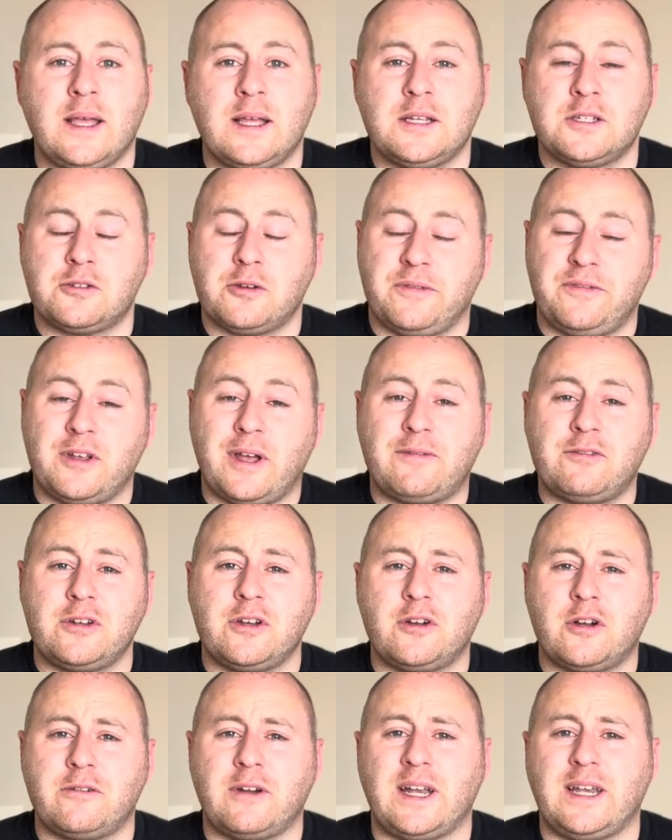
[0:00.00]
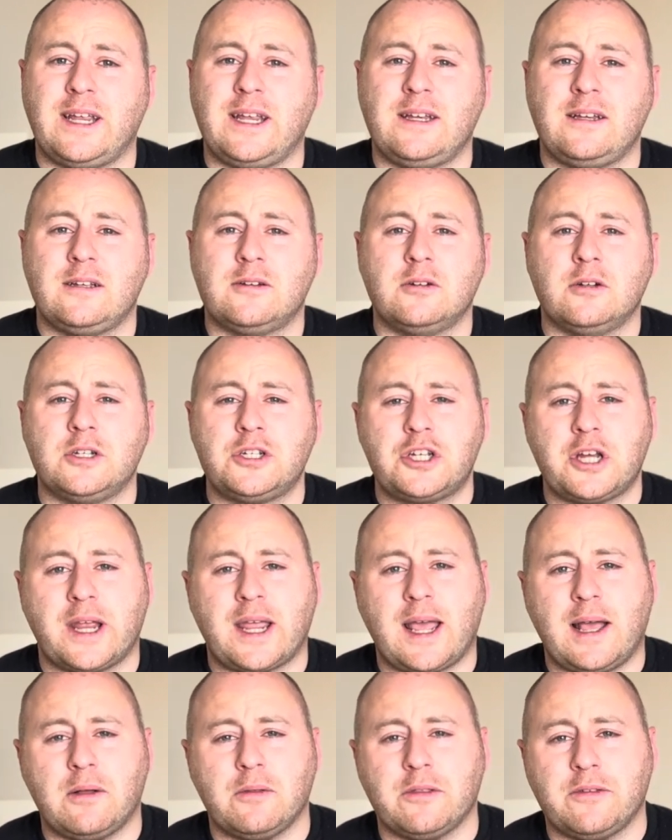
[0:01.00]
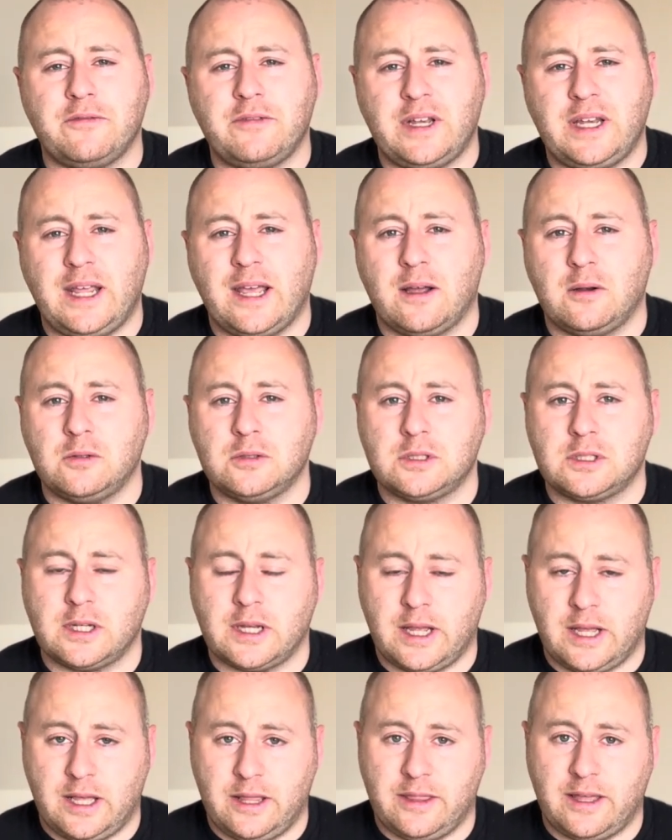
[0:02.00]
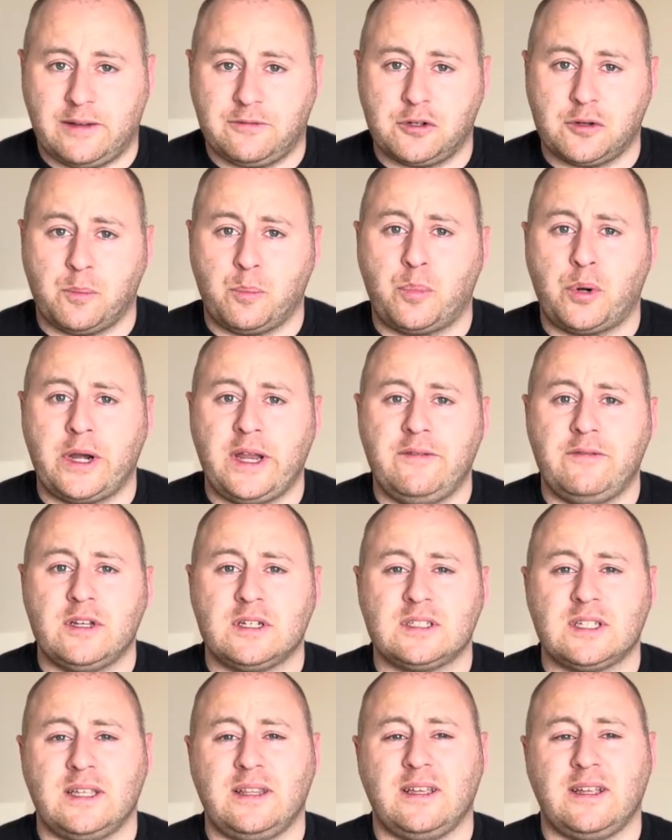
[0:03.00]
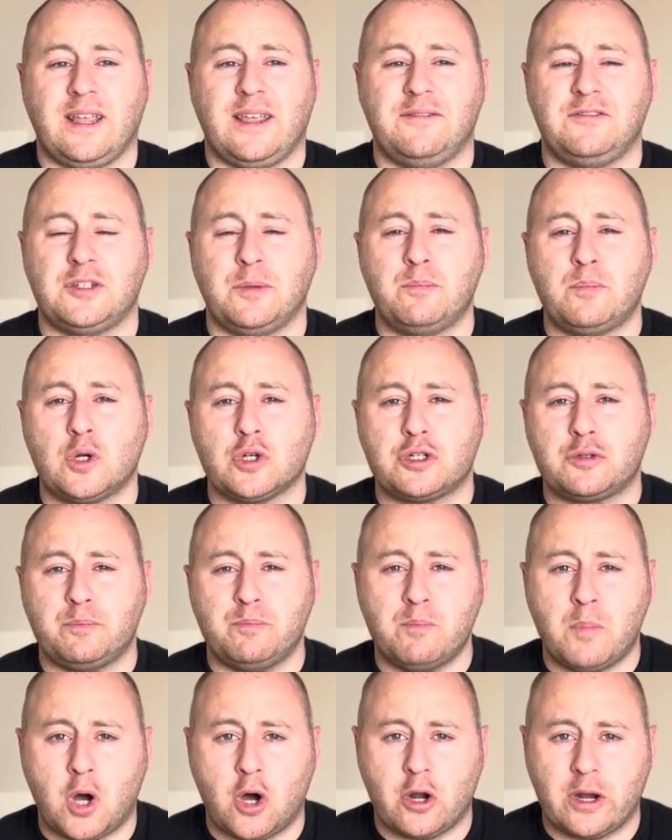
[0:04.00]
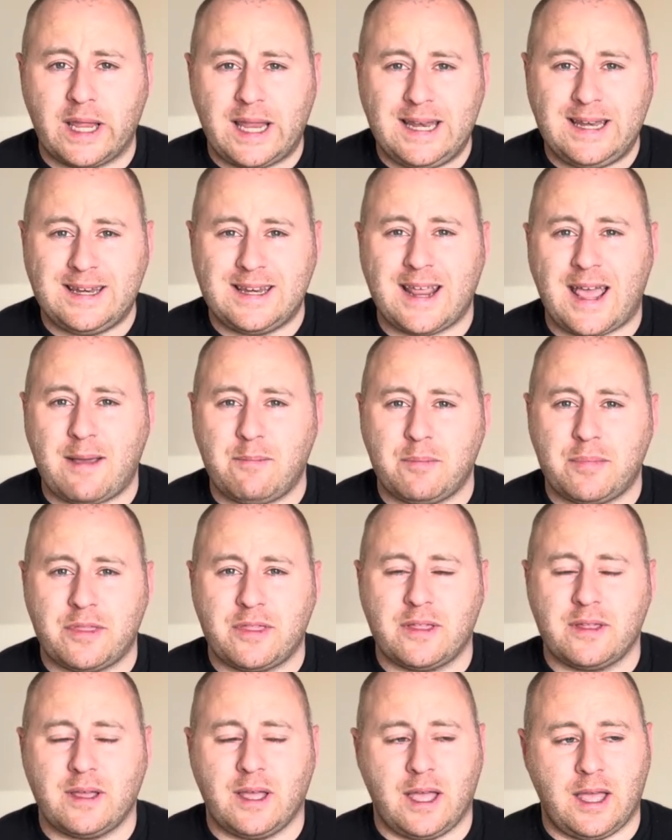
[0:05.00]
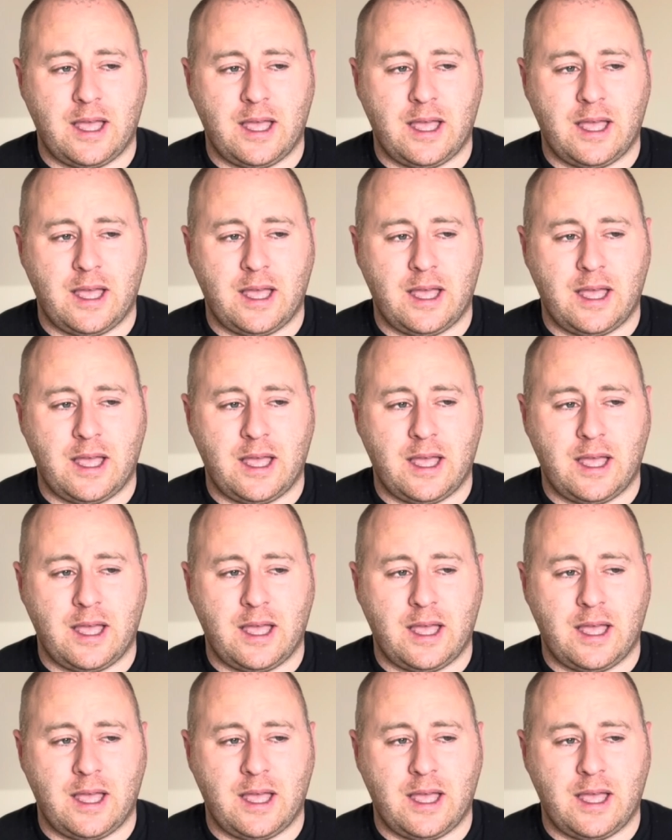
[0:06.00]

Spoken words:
So if you haven't already, go and check out the videos that I've done previously that gives a much more in-depth